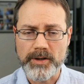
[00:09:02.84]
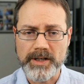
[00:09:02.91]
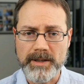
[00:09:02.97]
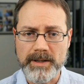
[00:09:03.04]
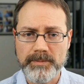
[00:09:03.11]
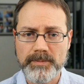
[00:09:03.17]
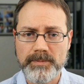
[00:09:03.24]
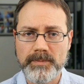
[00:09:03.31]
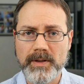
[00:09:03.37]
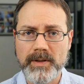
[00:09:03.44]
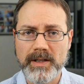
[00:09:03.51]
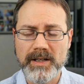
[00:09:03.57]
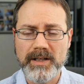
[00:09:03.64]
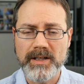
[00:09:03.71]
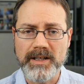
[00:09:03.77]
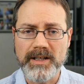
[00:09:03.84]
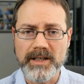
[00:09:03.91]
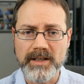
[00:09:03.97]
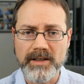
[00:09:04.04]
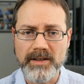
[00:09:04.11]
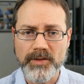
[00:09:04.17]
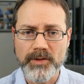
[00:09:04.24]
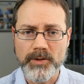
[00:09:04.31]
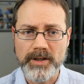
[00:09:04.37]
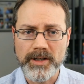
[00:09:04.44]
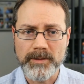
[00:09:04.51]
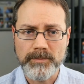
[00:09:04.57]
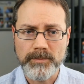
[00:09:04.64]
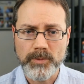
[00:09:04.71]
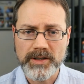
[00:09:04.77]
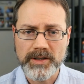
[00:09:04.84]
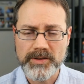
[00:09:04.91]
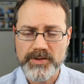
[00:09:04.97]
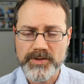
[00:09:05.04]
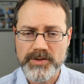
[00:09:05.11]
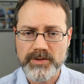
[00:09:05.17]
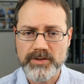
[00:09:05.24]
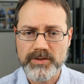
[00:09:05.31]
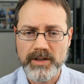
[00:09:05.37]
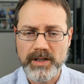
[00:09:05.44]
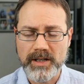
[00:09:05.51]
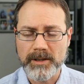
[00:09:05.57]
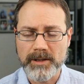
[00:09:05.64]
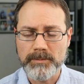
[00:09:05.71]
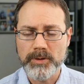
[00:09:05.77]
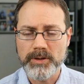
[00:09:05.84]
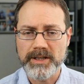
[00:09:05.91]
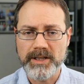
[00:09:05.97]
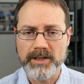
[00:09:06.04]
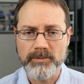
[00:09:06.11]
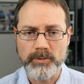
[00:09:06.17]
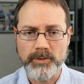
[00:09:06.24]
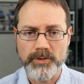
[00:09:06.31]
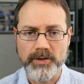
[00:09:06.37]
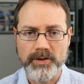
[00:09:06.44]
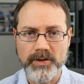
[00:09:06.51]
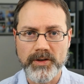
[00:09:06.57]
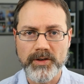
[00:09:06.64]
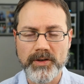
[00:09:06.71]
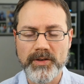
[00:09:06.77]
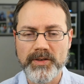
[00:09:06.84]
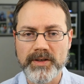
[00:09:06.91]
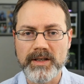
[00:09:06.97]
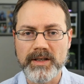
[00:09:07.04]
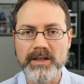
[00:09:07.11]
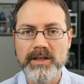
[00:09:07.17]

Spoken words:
amp 30 amp breakers put in with the